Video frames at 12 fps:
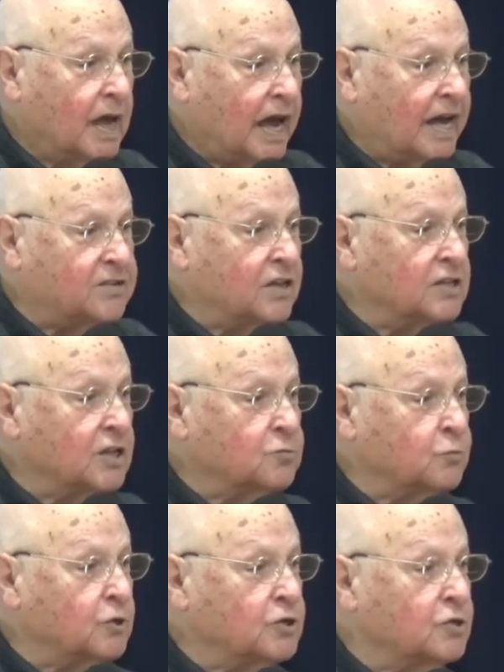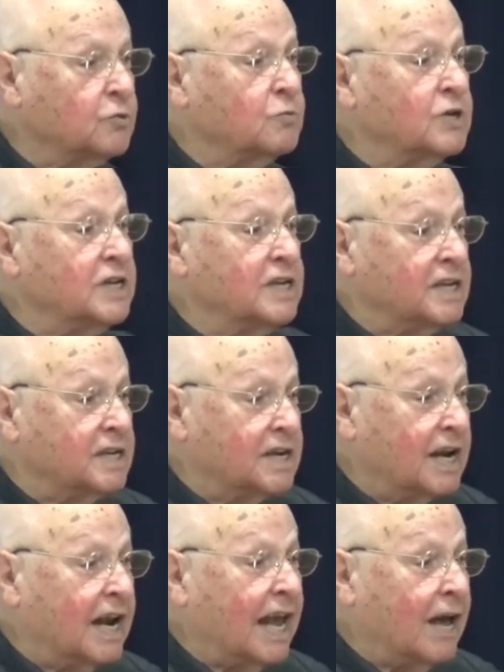I think that we should read it
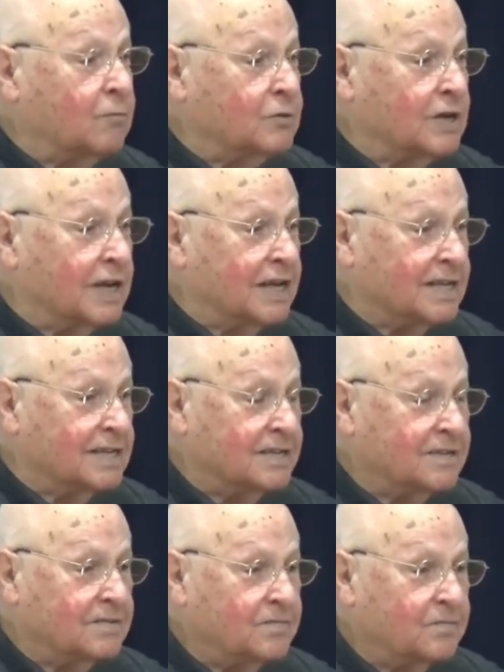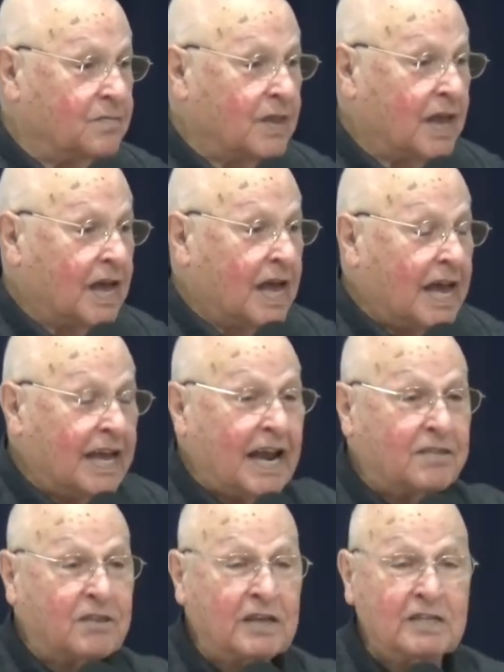loudly. And I
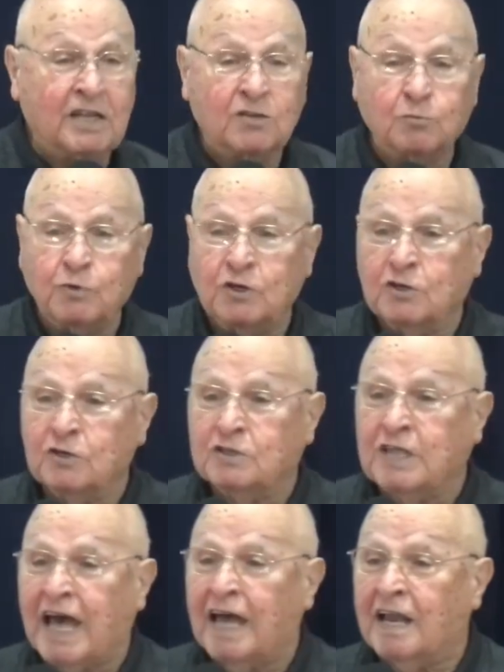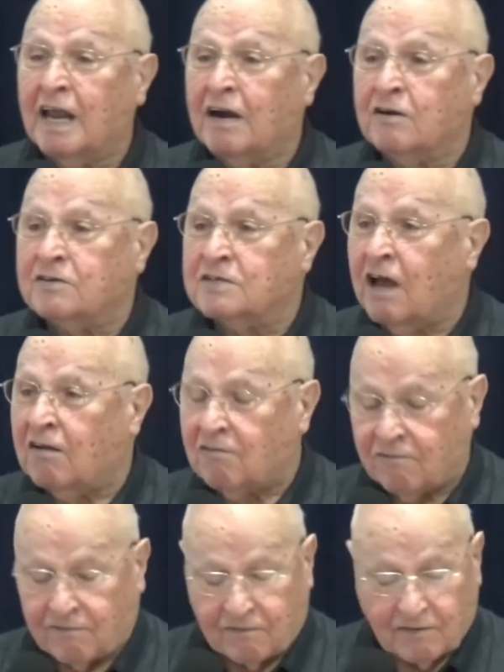think that we should tell
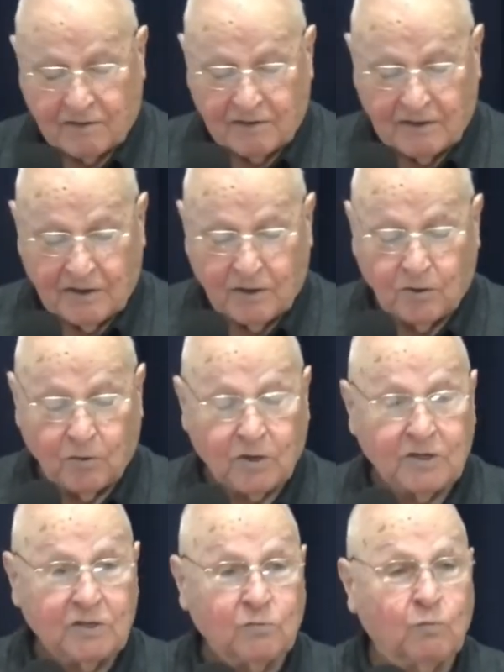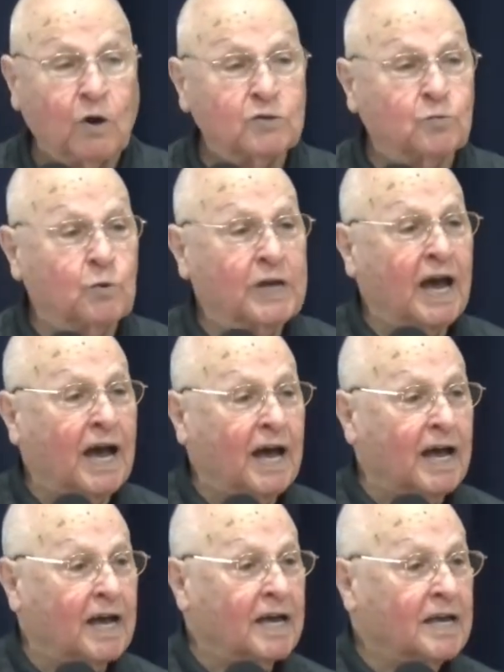ourselves what we
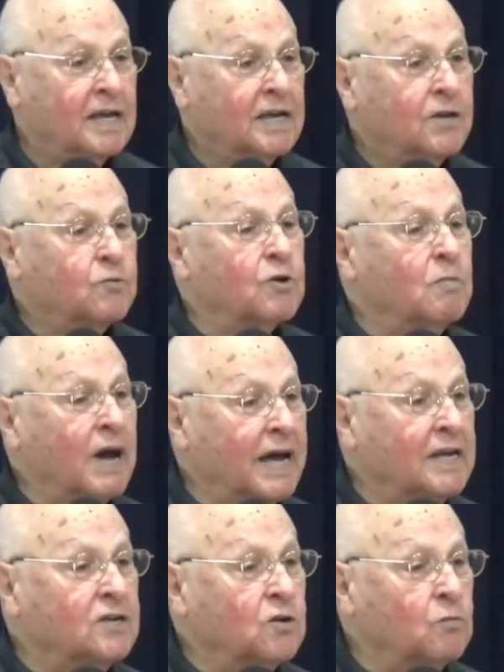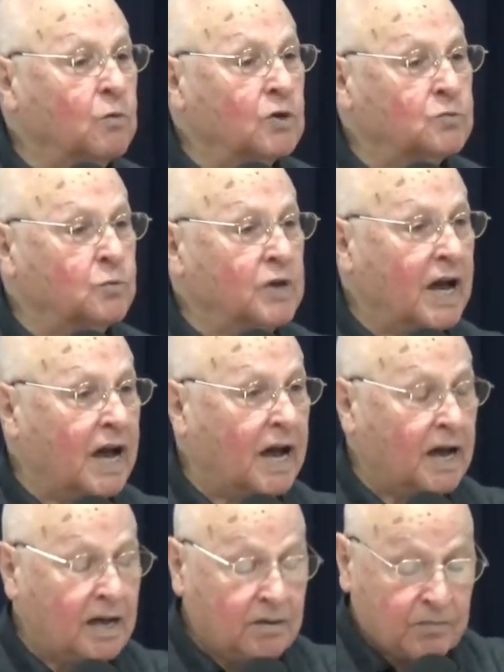are, remind of what we
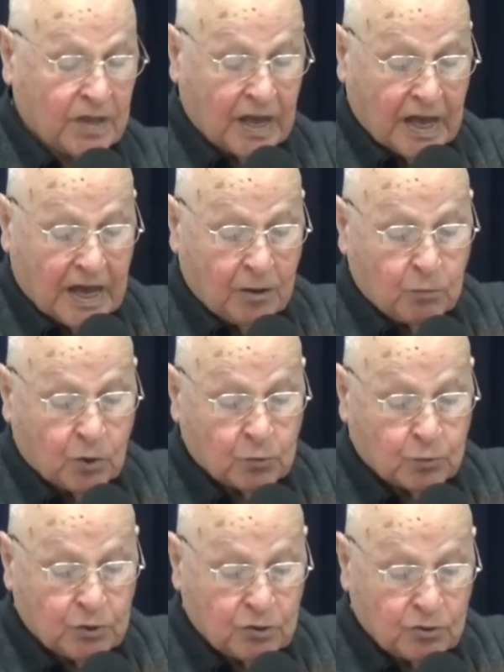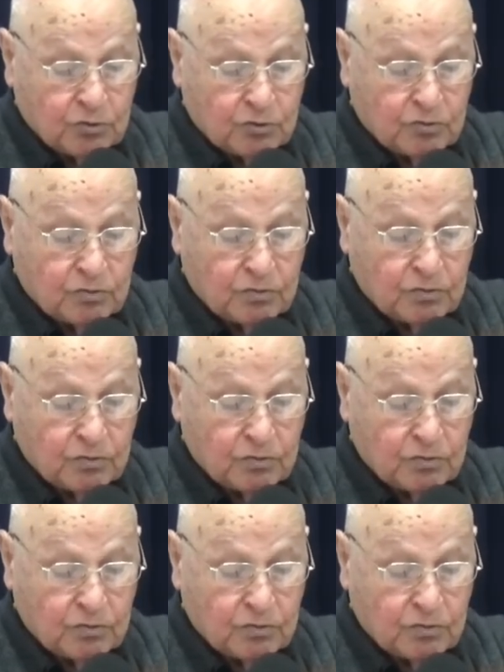are and what we do.